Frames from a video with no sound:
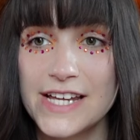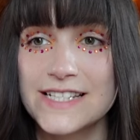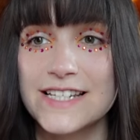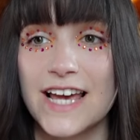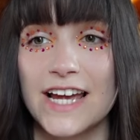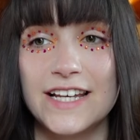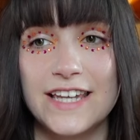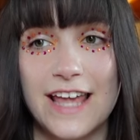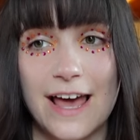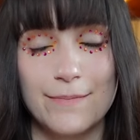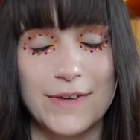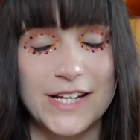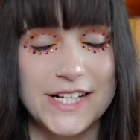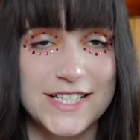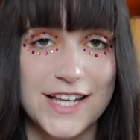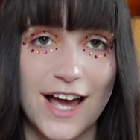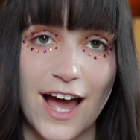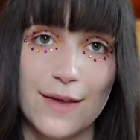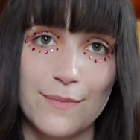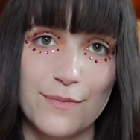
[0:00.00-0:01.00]
dynamic
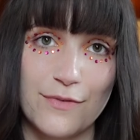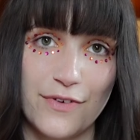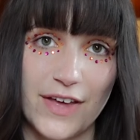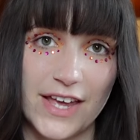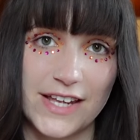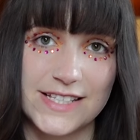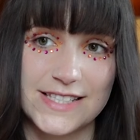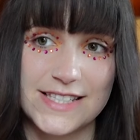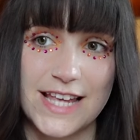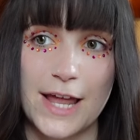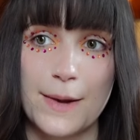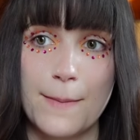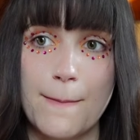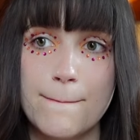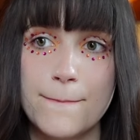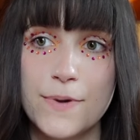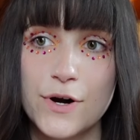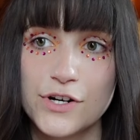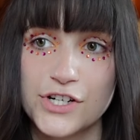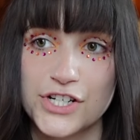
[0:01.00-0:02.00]
typeface
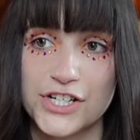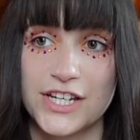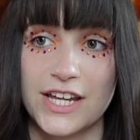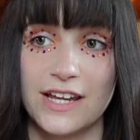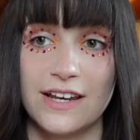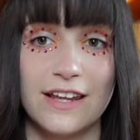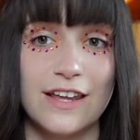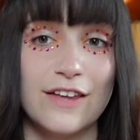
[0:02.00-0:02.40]
and pushed it